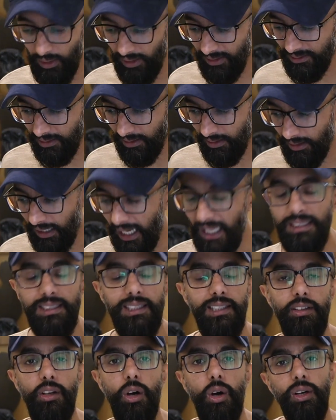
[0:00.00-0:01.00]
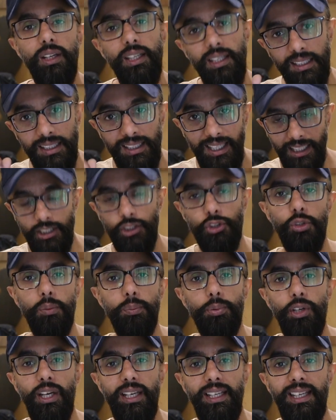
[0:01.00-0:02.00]
to Hatta. Actually no, let's
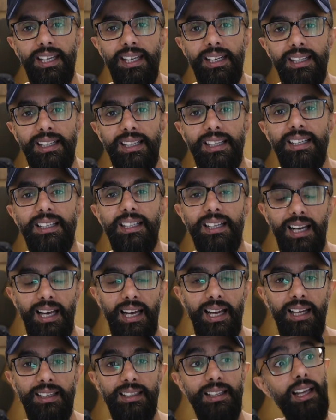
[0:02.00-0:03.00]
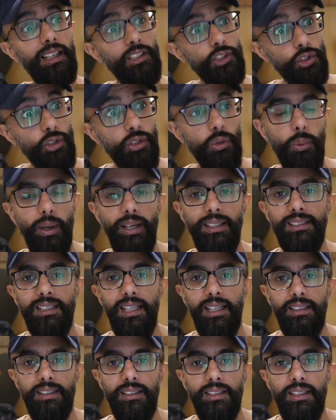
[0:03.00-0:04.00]
jump right in and show you what it's
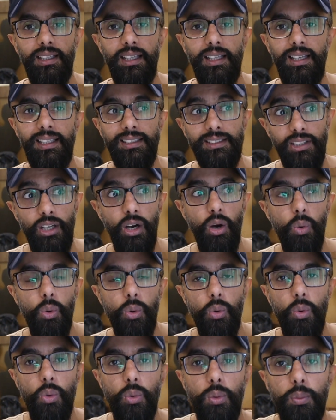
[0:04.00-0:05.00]
like. Let's go!